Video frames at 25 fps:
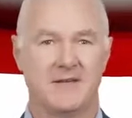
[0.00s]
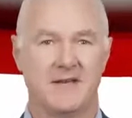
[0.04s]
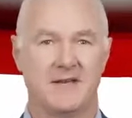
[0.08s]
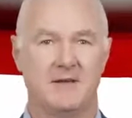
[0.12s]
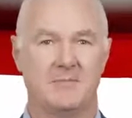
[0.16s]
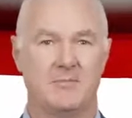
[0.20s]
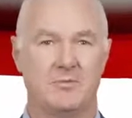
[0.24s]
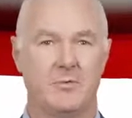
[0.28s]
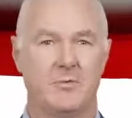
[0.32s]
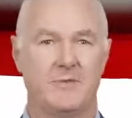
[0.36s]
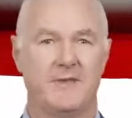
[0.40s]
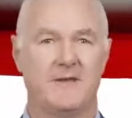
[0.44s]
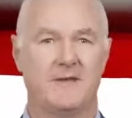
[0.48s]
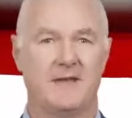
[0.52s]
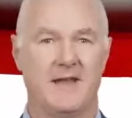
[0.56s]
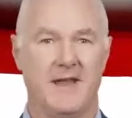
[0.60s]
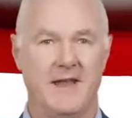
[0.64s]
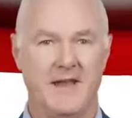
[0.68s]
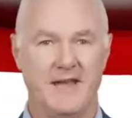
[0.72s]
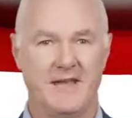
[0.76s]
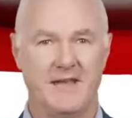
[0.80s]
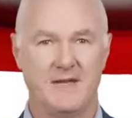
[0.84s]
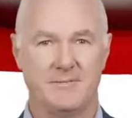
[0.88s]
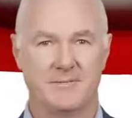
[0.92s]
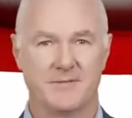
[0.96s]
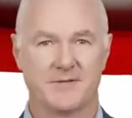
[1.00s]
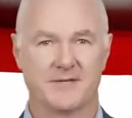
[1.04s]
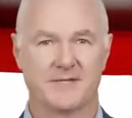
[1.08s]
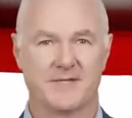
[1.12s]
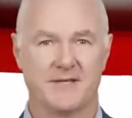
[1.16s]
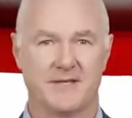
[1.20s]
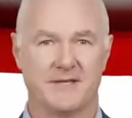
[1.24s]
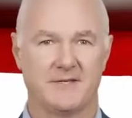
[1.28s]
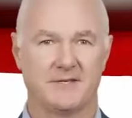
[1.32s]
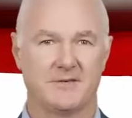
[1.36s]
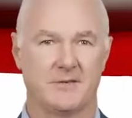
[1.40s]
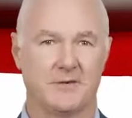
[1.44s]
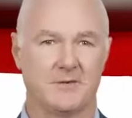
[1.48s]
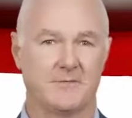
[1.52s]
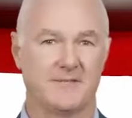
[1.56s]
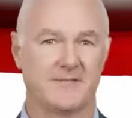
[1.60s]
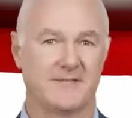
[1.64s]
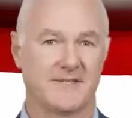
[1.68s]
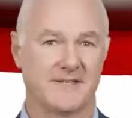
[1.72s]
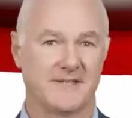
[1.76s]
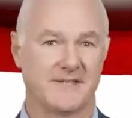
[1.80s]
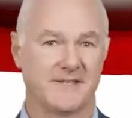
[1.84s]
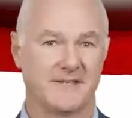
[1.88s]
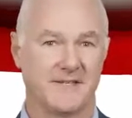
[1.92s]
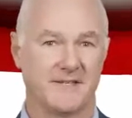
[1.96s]
and more than 80% of
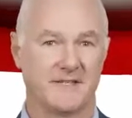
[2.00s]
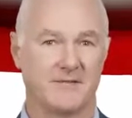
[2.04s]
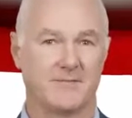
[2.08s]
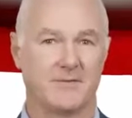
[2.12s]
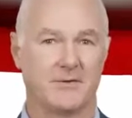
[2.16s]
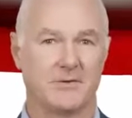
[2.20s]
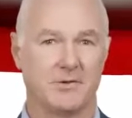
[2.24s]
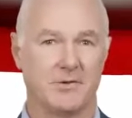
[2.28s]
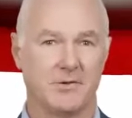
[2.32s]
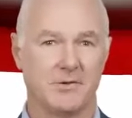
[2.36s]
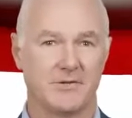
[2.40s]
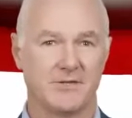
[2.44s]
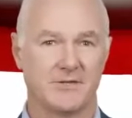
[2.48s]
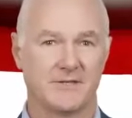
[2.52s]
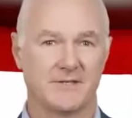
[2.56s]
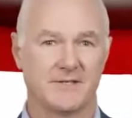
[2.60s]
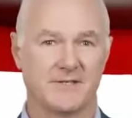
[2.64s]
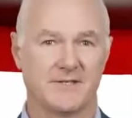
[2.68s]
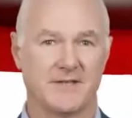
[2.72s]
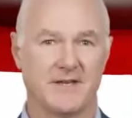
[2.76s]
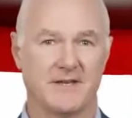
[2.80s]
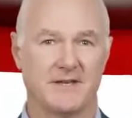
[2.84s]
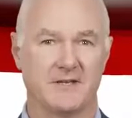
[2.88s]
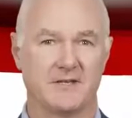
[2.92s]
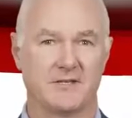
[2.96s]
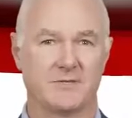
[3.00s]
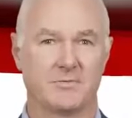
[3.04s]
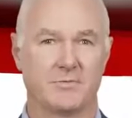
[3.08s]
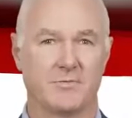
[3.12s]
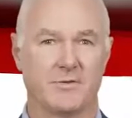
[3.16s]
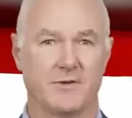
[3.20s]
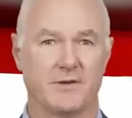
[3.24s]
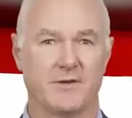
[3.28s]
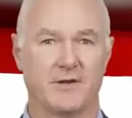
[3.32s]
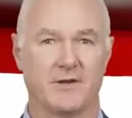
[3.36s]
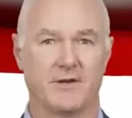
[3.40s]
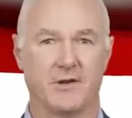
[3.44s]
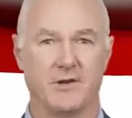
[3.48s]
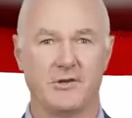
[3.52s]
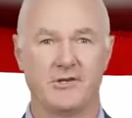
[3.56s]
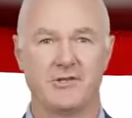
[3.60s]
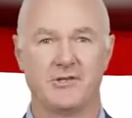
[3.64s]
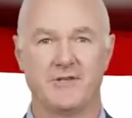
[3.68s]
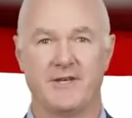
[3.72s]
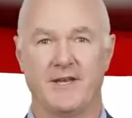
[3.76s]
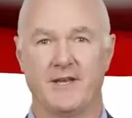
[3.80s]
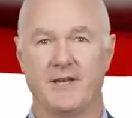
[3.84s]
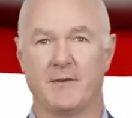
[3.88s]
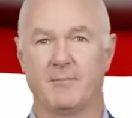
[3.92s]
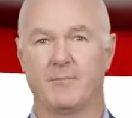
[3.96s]
successful auction sales were
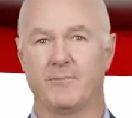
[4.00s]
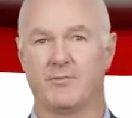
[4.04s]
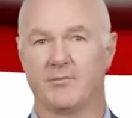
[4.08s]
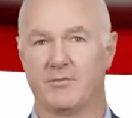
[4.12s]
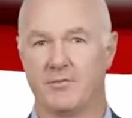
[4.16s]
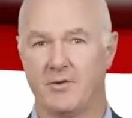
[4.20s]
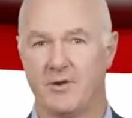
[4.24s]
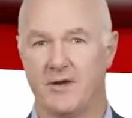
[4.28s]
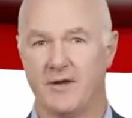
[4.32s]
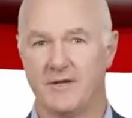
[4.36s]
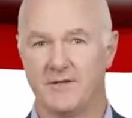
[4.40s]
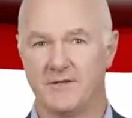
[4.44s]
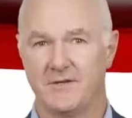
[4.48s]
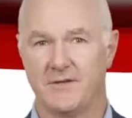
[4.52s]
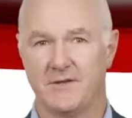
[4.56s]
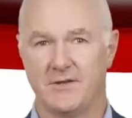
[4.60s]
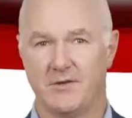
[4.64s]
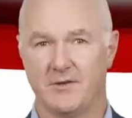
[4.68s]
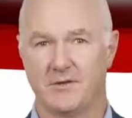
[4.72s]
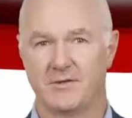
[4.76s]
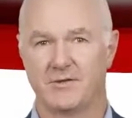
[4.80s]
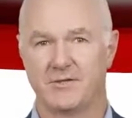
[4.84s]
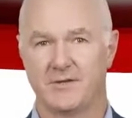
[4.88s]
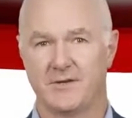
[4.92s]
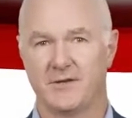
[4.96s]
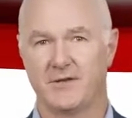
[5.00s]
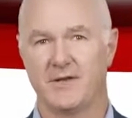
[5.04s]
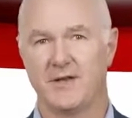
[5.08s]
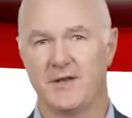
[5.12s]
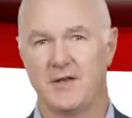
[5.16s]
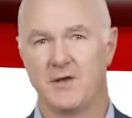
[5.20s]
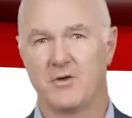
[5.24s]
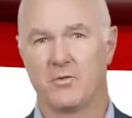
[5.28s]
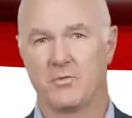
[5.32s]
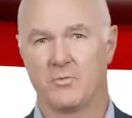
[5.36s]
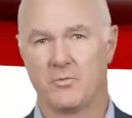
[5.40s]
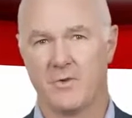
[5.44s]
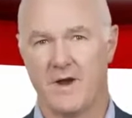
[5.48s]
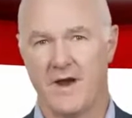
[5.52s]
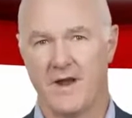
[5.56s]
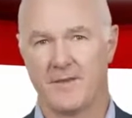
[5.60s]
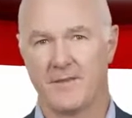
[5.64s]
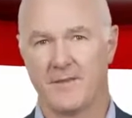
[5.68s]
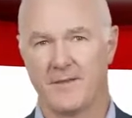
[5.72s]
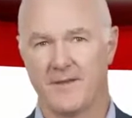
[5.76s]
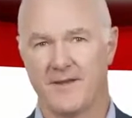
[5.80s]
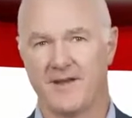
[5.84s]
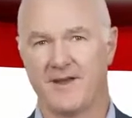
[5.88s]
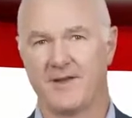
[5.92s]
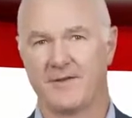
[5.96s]
negotiated prior to the auction
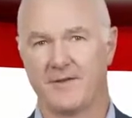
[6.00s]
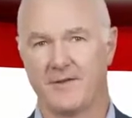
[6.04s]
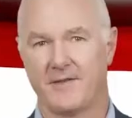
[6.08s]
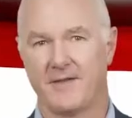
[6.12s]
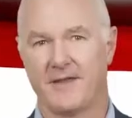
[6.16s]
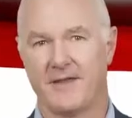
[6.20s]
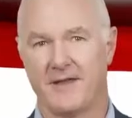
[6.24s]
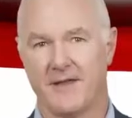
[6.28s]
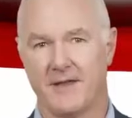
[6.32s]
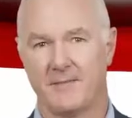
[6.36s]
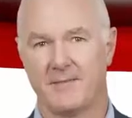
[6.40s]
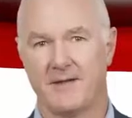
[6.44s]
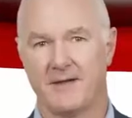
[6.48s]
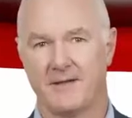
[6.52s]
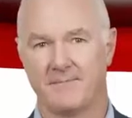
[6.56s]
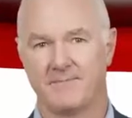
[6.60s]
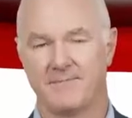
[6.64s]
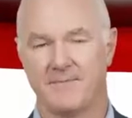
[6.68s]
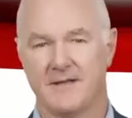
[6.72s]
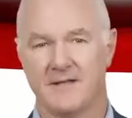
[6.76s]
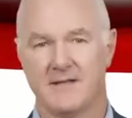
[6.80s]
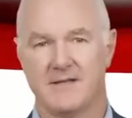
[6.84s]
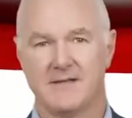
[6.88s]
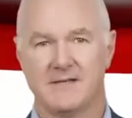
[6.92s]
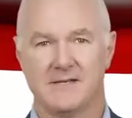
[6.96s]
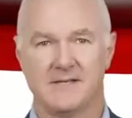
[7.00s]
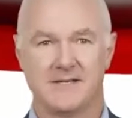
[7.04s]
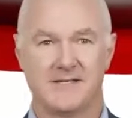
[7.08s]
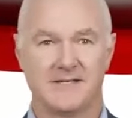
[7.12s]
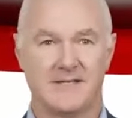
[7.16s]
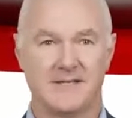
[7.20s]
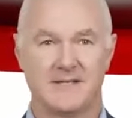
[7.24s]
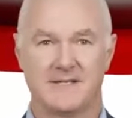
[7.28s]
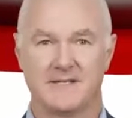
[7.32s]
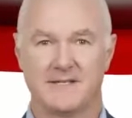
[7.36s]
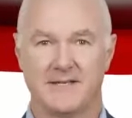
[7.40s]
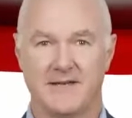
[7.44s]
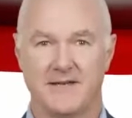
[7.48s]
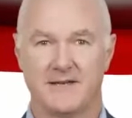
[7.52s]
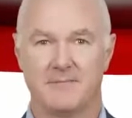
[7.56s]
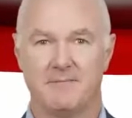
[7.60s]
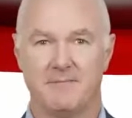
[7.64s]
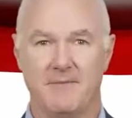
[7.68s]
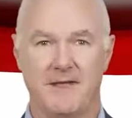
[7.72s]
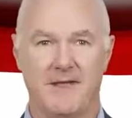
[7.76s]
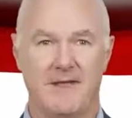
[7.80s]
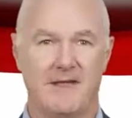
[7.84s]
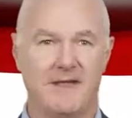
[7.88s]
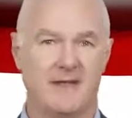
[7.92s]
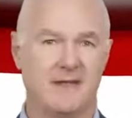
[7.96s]
rather than under the hammer. Since late
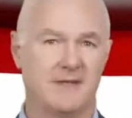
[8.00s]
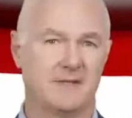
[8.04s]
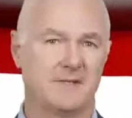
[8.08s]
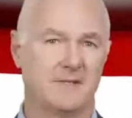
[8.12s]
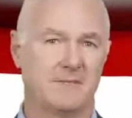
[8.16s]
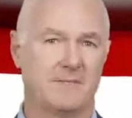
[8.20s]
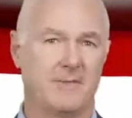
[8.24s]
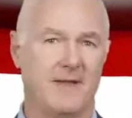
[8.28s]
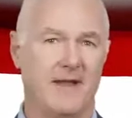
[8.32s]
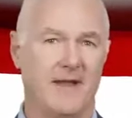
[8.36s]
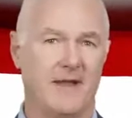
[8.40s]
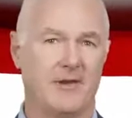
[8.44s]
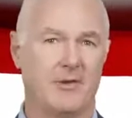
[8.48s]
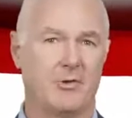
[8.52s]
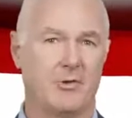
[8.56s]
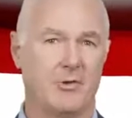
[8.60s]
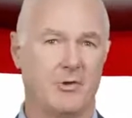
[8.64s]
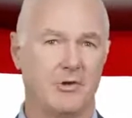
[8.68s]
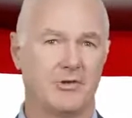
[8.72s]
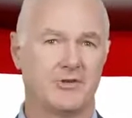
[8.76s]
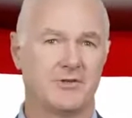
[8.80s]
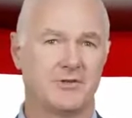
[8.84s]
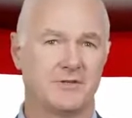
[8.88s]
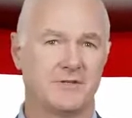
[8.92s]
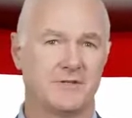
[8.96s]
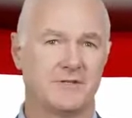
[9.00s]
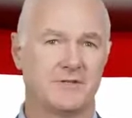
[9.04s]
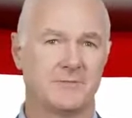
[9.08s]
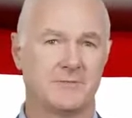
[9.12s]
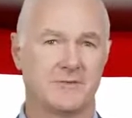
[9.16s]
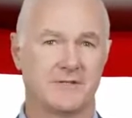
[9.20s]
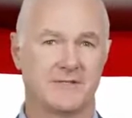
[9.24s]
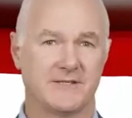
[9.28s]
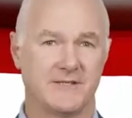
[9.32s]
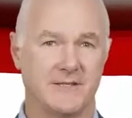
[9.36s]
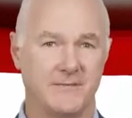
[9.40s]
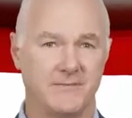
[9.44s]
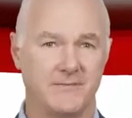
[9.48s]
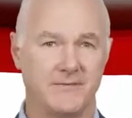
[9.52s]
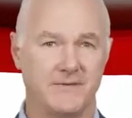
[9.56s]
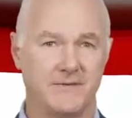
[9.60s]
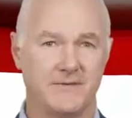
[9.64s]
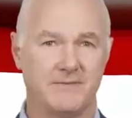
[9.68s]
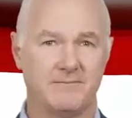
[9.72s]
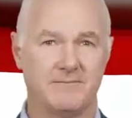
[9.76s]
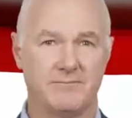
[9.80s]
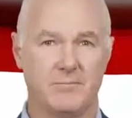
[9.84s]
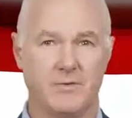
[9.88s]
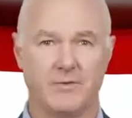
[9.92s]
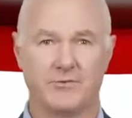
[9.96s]
May, as the ban on auctions was
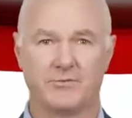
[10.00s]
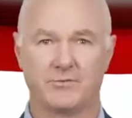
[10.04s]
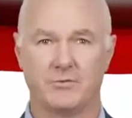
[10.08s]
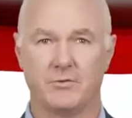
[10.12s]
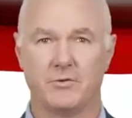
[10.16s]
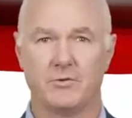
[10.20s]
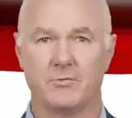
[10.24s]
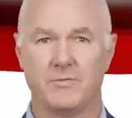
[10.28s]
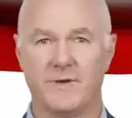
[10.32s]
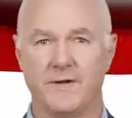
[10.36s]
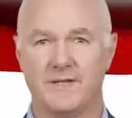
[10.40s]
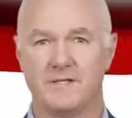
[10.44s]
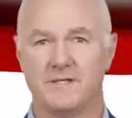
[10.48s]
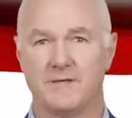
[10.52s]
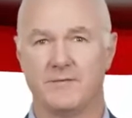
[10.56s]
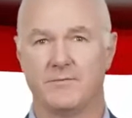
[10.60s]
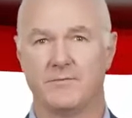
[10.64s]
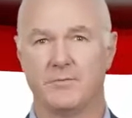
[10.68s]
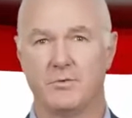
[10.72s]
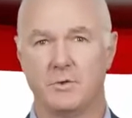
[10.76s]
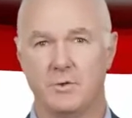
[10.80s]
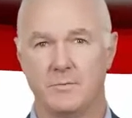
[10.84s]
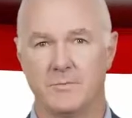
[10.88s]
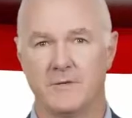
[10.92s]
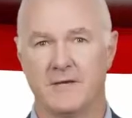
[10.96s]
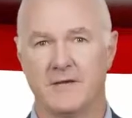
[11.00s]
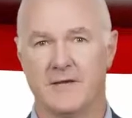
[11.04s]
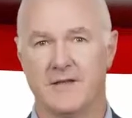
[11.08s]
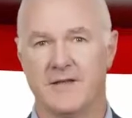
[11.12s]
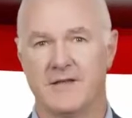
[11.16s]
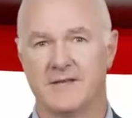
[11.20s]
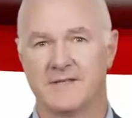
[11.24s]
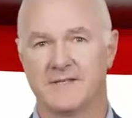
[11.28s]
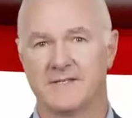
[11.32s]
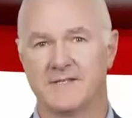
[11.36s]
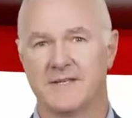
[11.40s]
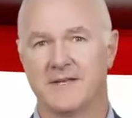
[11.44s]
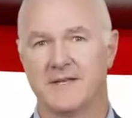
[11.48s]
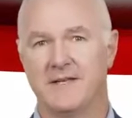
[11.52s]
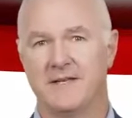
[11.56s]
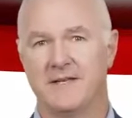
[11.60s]
lifted, withdrawal rates have normalised,